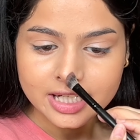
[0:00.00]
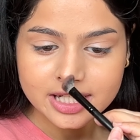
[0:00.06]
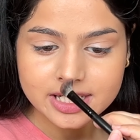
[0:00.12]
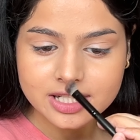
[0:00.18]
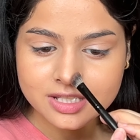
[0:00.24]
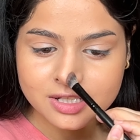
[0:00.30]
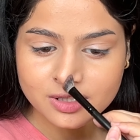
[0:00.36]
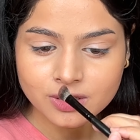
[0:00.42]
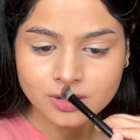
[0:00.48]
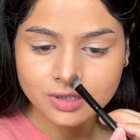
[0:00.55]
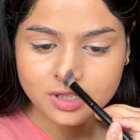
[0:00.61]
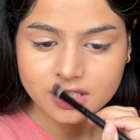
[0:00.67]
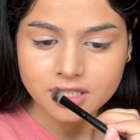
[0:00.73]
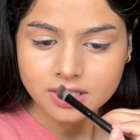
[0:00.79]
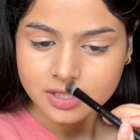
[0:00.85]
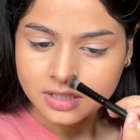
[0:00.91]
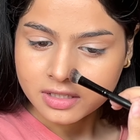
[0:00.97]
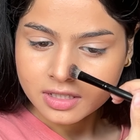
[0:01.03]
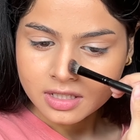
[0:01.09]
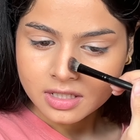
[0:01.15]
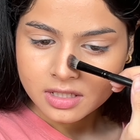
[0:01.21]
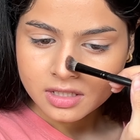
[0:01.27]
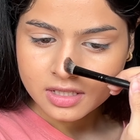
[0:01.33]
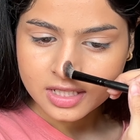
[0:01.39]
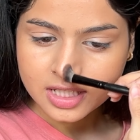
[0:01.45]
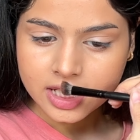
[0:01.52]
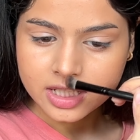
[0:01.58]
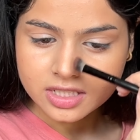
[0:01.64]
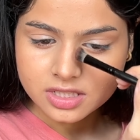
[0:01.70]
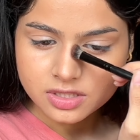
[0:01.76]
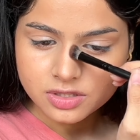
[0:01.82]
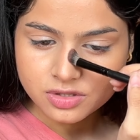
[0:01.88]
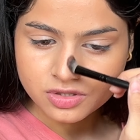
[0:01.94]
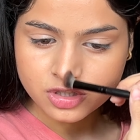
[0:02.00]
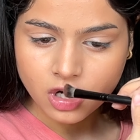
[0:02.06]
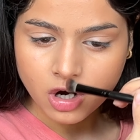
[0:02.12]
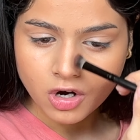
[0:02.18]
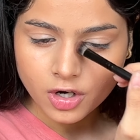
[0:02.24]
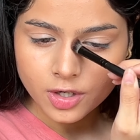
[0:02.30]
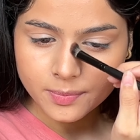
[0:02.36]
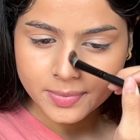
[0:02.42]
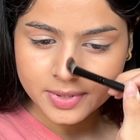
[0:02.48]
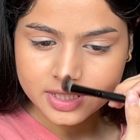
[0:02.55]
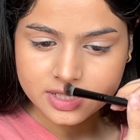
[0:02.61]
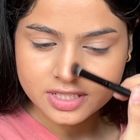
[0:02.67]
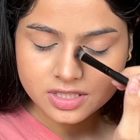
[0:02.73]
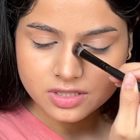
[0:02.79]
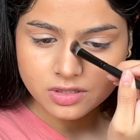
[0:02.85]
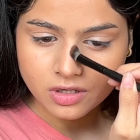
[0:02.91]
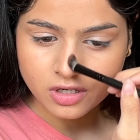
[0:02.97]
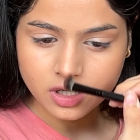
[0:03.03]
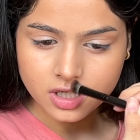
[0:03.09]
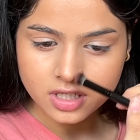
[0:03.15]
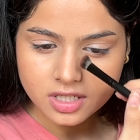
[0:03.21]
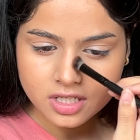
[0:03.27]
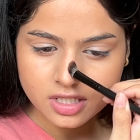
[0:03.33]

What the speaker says: It doesn't look like sharp and stark.